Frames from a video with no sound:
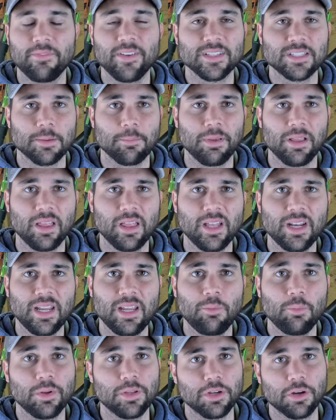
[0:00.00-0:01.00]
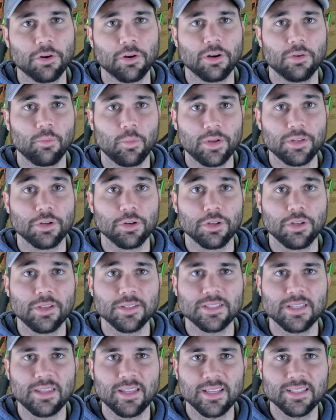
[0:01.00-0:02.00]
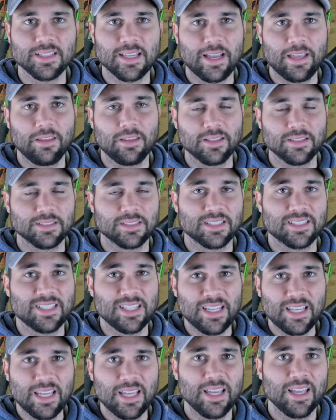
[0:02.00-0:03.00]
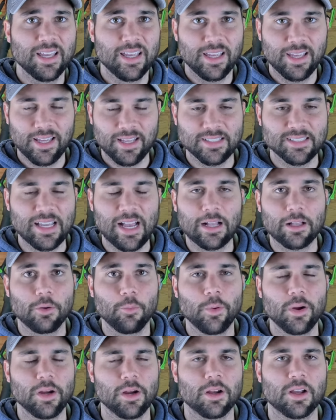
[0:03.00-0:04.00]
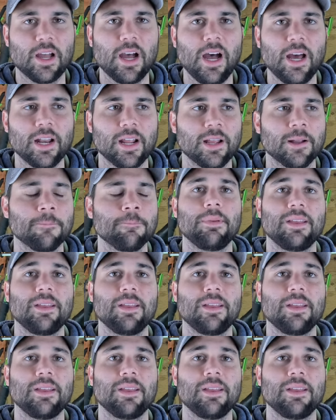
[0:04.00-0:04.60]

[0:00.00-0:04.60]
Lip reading: visibility when you're using this, how you can see exactly where you're cutting.